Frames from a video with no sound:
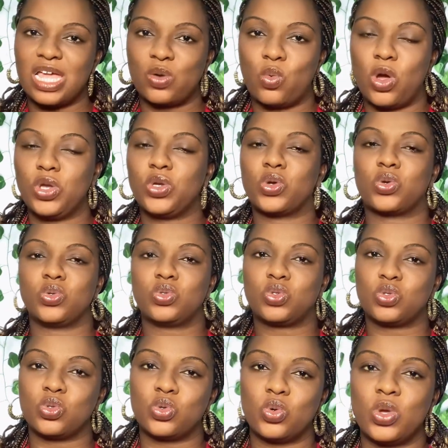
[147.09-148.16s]
what you could
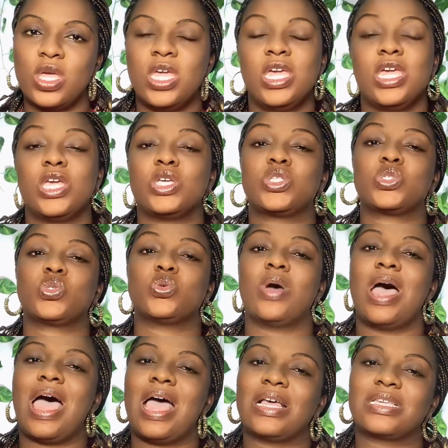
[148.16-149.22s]
do is to
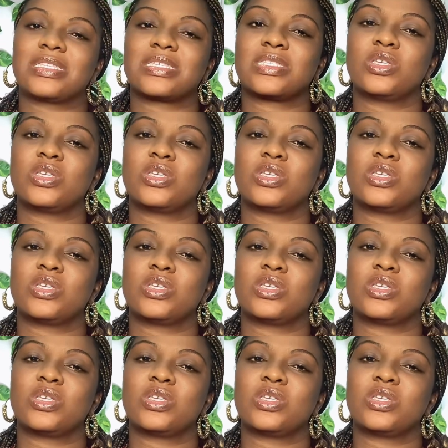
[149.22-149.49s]
ask